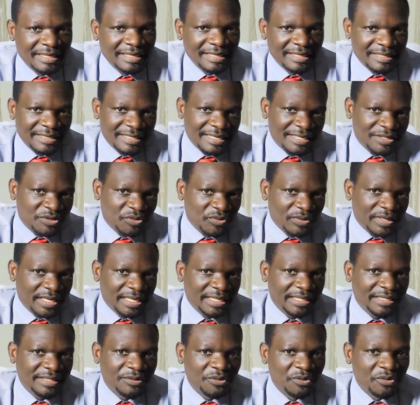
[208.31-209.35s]
In that way,
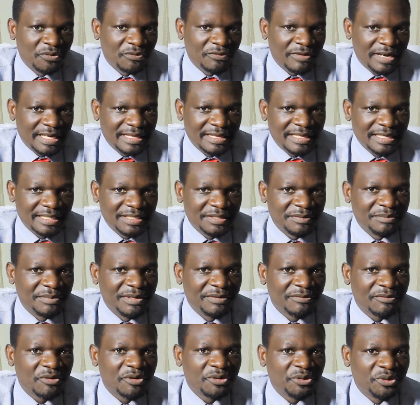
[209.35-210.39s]
you will find that
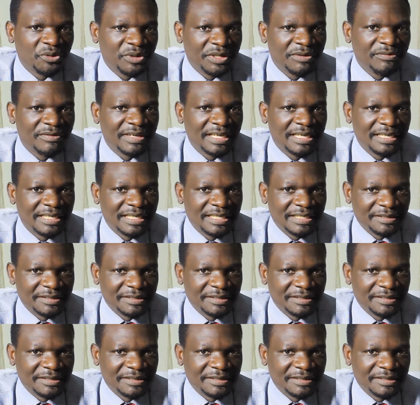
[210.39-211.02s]
before you even